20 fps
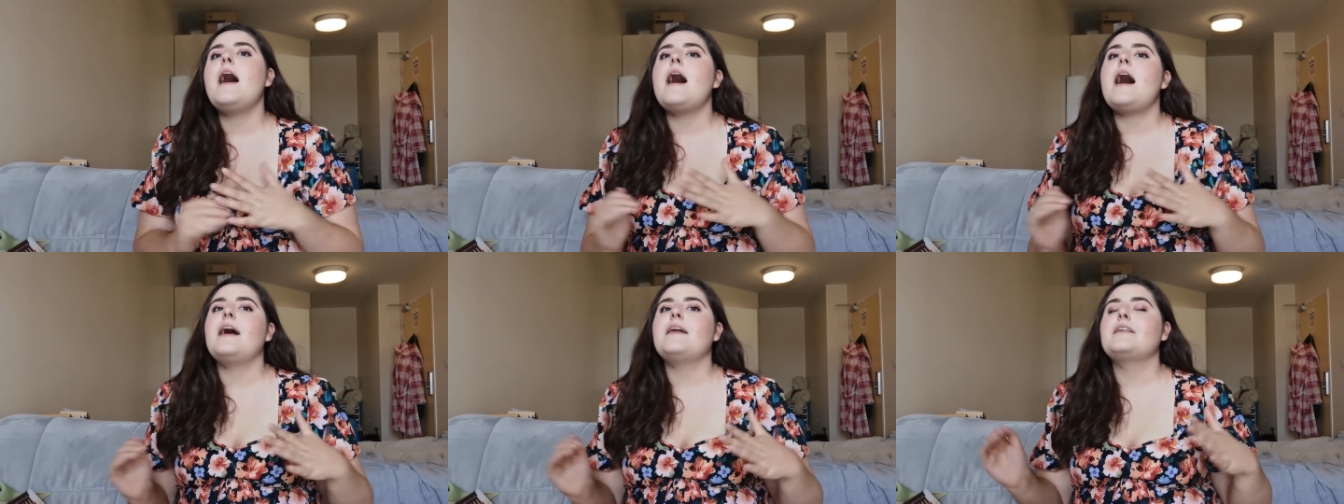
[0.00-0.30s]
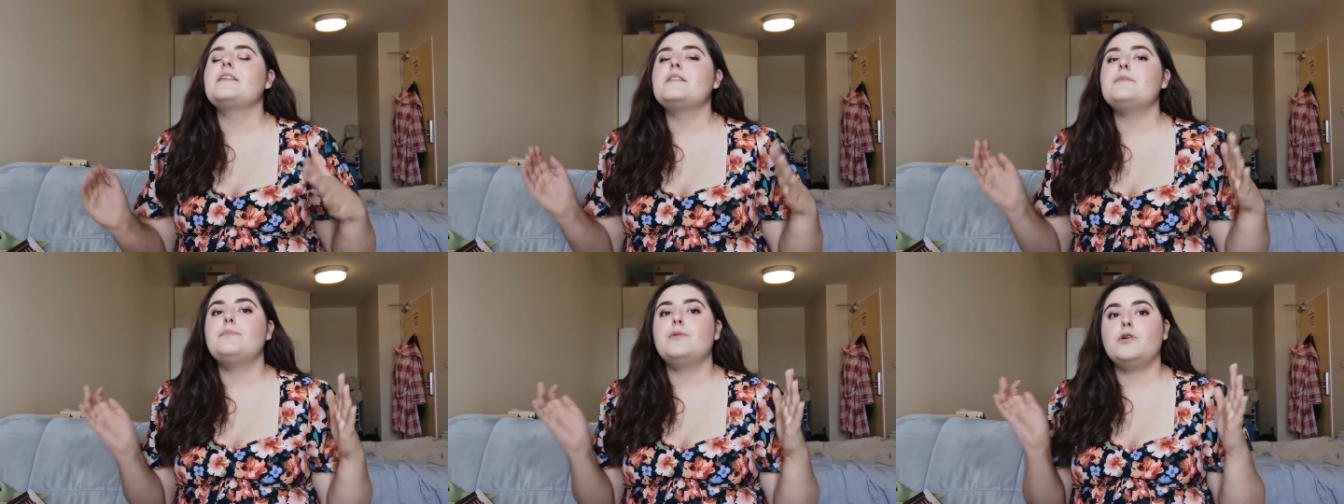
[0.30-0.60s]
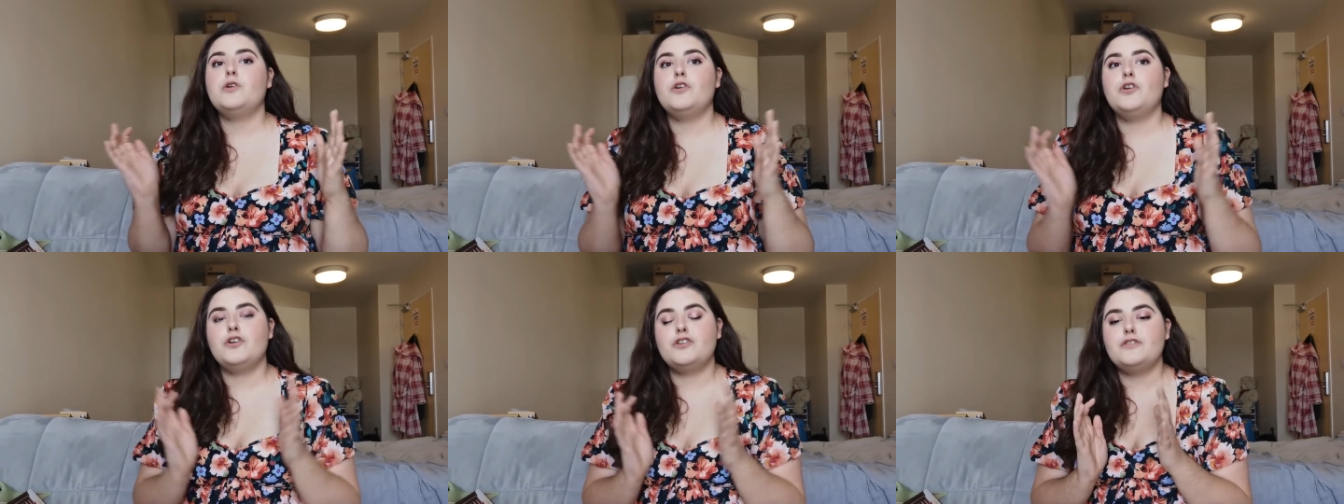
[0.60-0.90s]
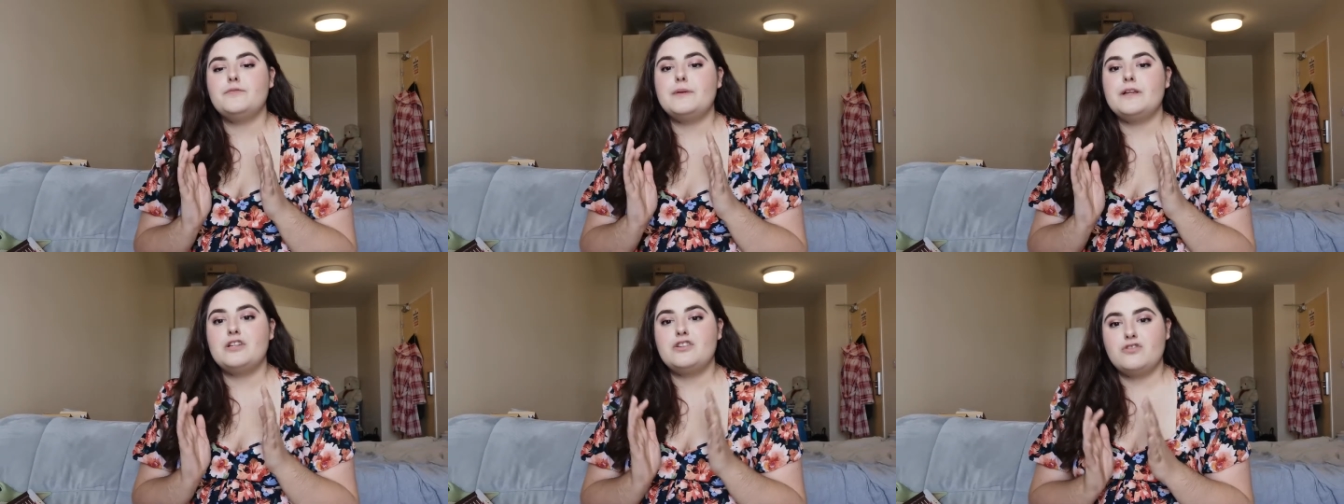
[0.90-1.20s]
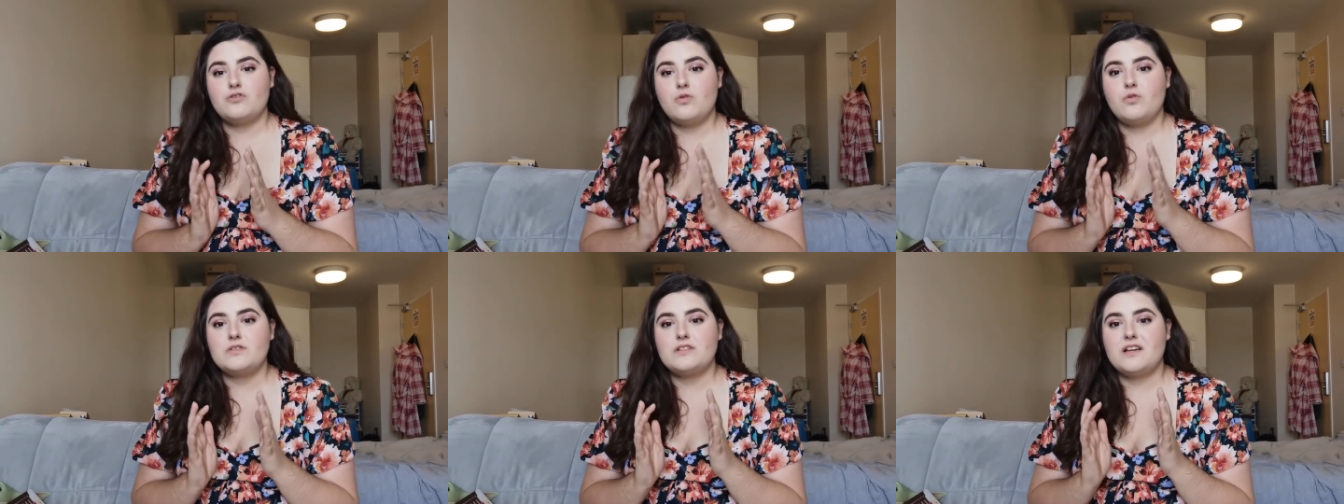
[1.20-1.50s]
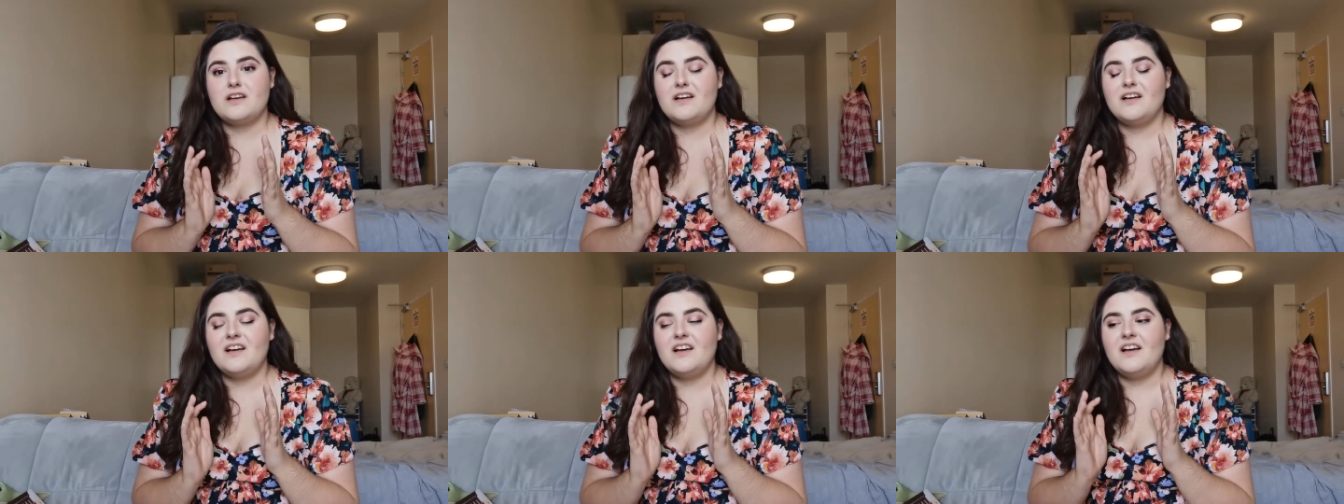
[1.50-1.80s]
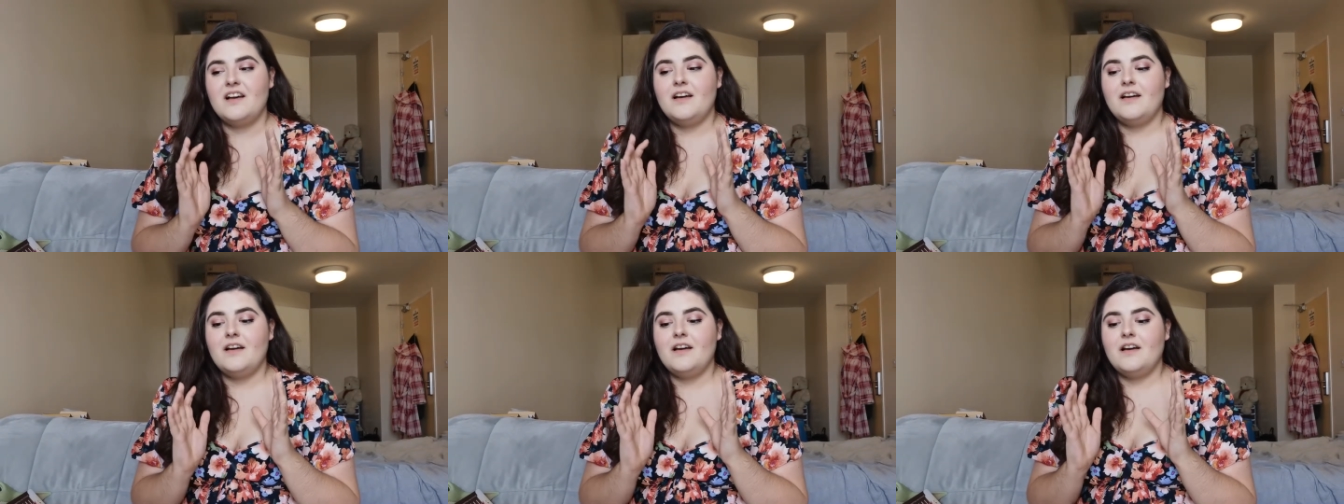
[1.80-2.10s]
I think the book could have been shorter
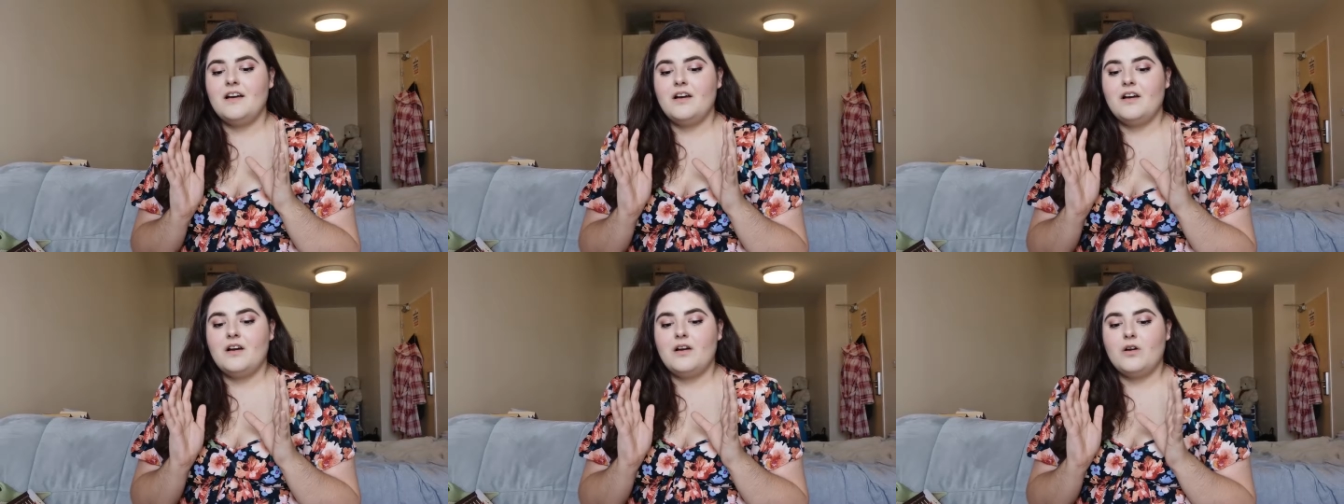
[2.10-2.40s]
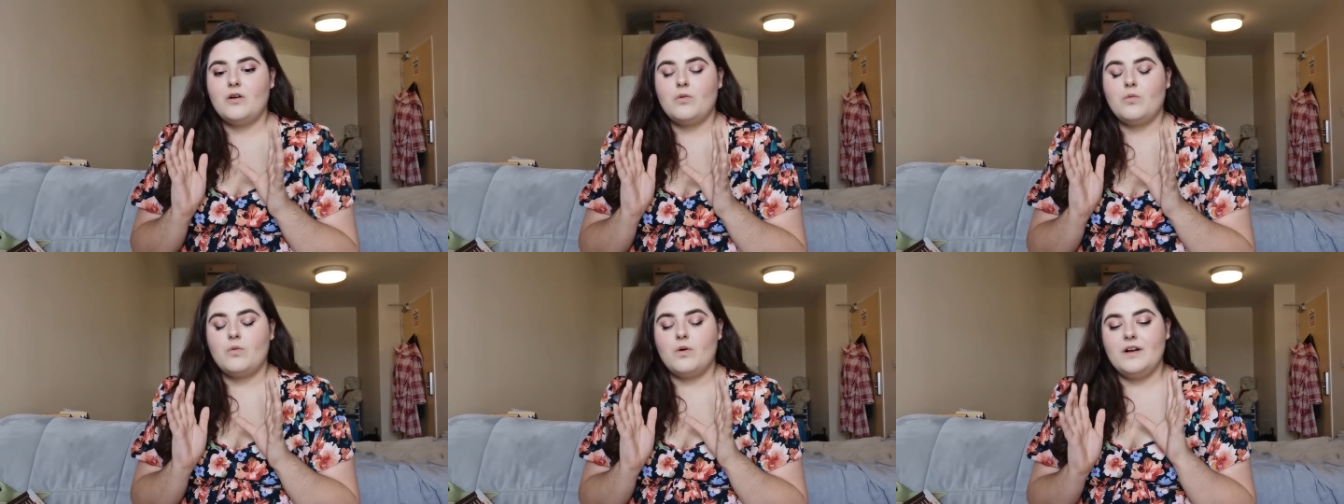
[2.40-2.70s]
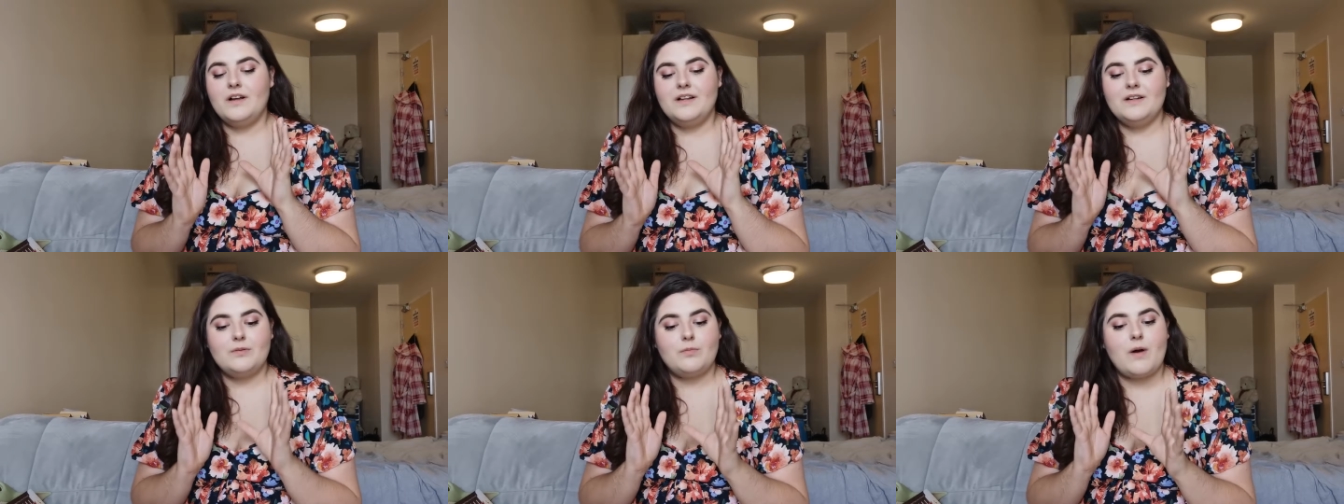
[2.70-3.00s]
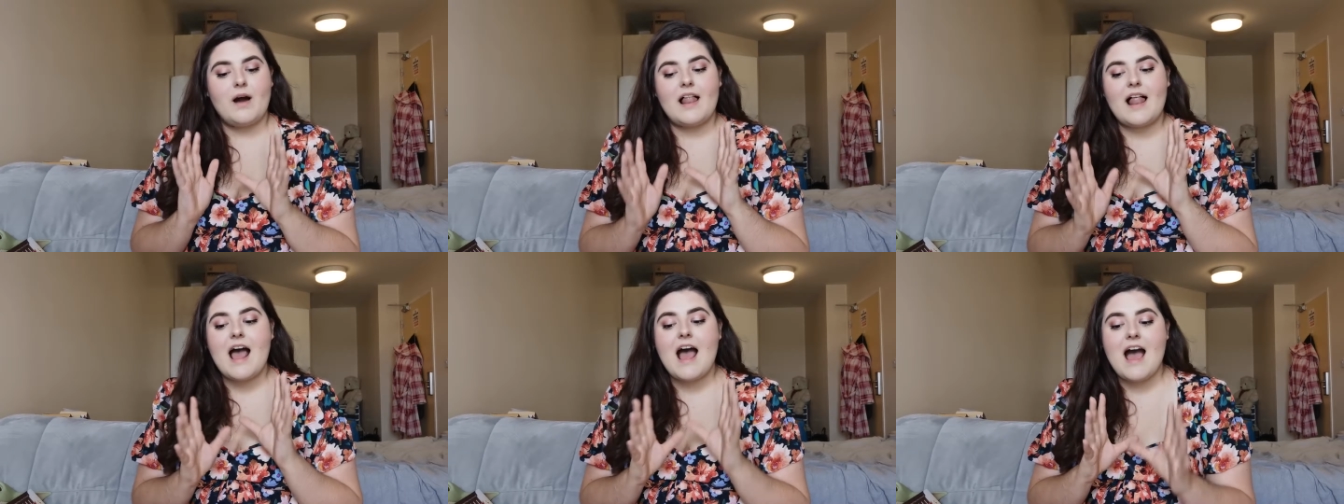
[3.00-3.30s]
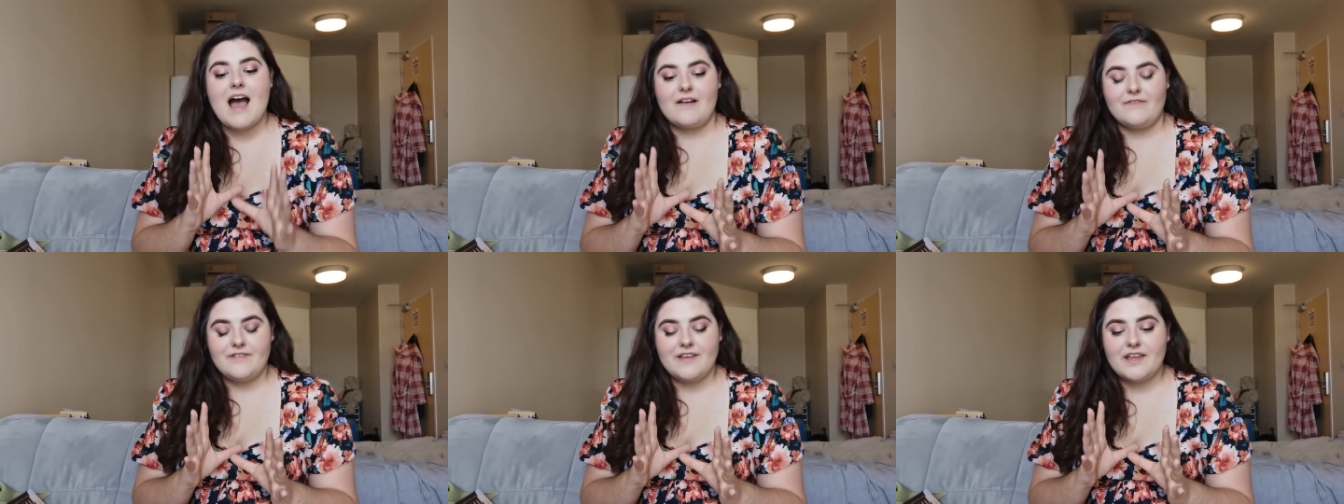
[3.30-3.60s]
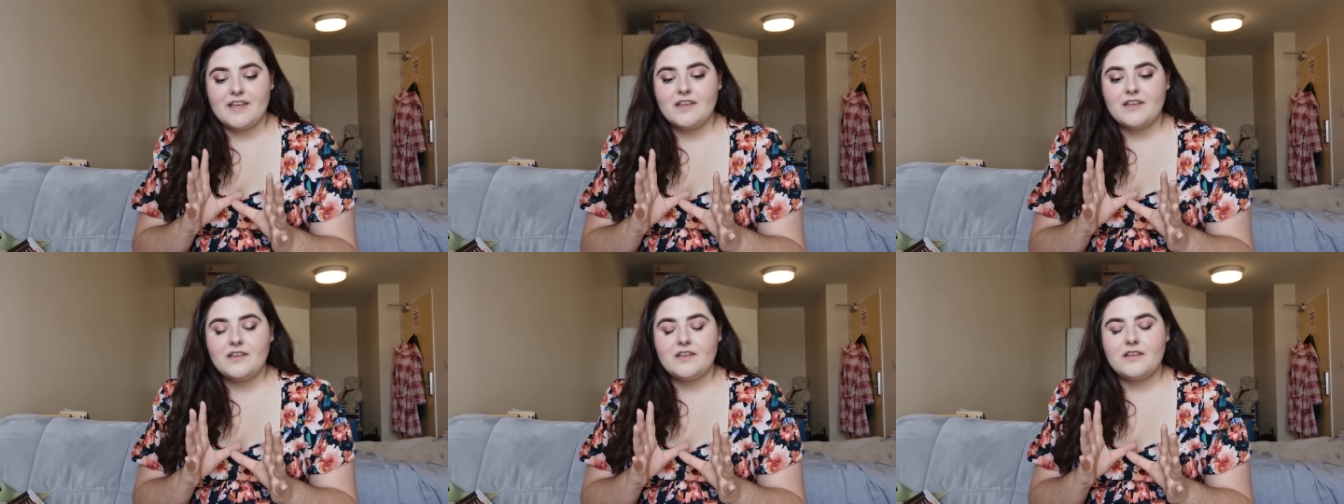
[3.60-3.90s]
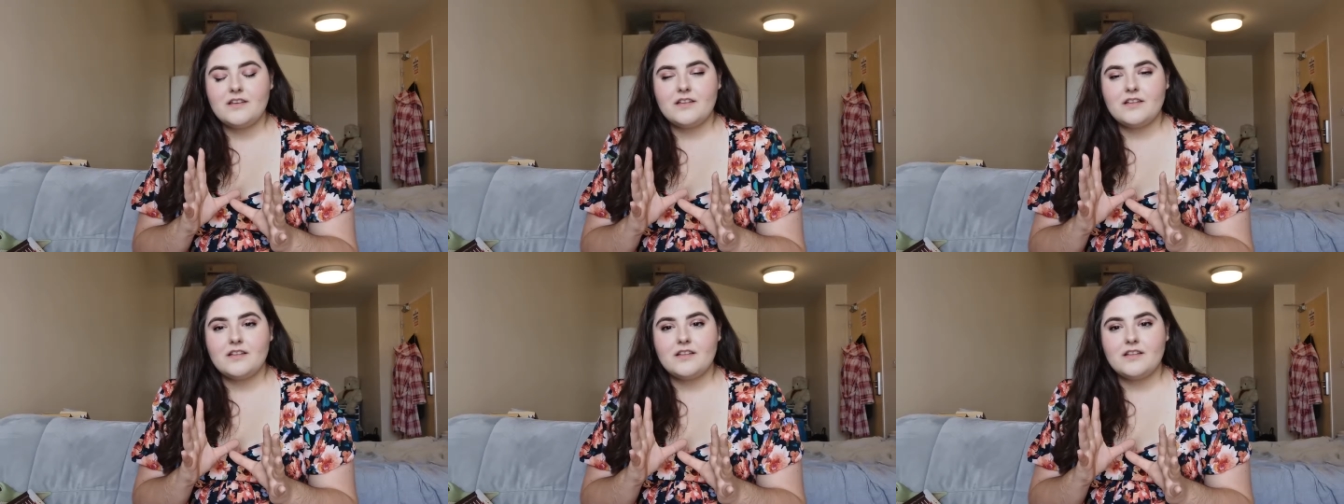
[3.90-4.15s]
while having